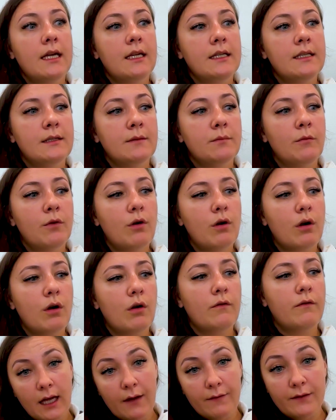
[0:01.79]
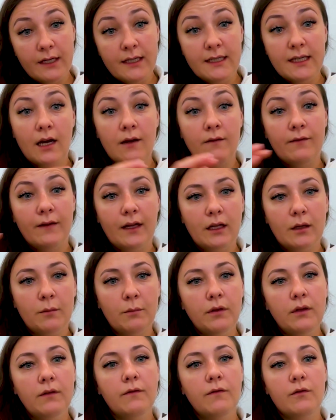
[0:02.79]
it's more of have data
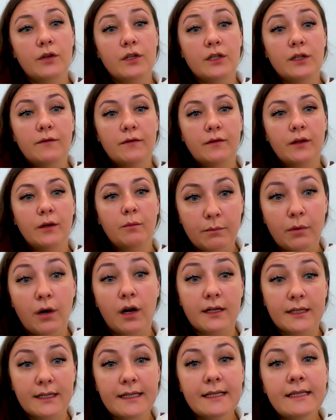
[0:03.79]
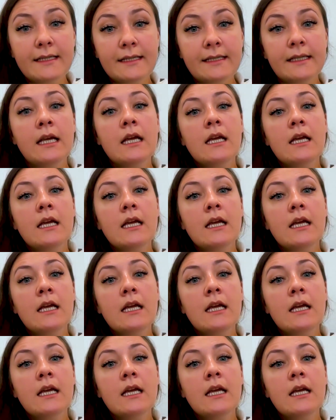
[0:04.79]
available for different parties